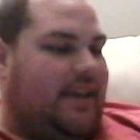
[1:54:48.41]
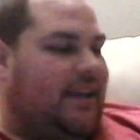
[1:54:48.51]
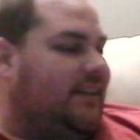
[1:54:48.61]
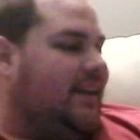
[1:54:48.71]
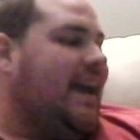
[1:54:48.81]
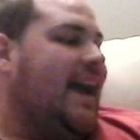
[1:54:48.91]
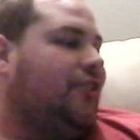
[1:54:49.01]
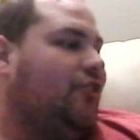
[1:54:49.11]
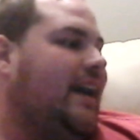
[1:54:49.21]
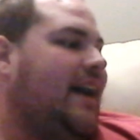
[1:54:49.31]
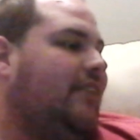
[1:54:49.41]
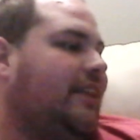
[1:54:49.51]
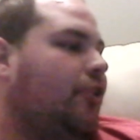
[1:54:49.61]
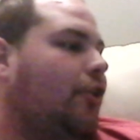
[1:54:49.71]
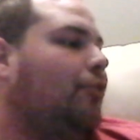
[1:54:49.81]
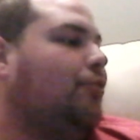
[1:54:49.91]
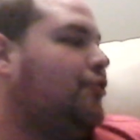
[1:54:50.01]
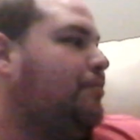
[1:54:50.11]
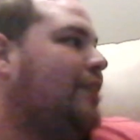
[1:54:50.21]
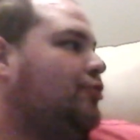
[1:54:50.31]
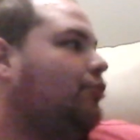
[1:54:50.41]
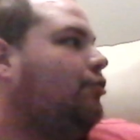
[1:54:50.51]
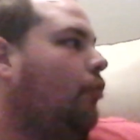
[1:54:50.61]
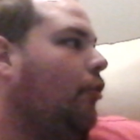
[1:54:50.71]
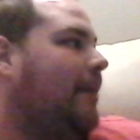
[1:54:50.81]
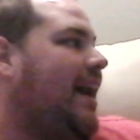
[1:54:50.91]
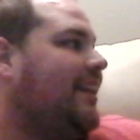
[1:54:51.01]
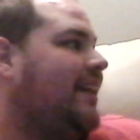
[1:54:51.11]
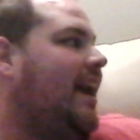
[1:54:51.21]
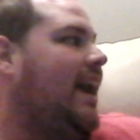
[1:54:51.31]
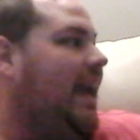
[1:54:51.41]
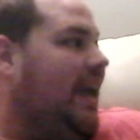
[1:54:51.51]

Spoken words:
They actually have like their own special format